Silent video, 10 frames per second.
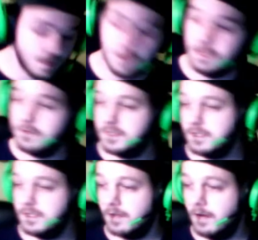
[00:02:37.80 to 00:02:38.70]

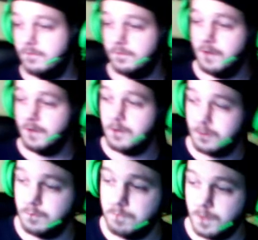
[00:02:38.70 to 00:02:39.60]
gives very
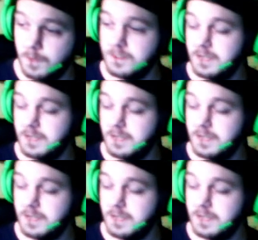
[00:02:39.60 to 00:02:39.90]
good burst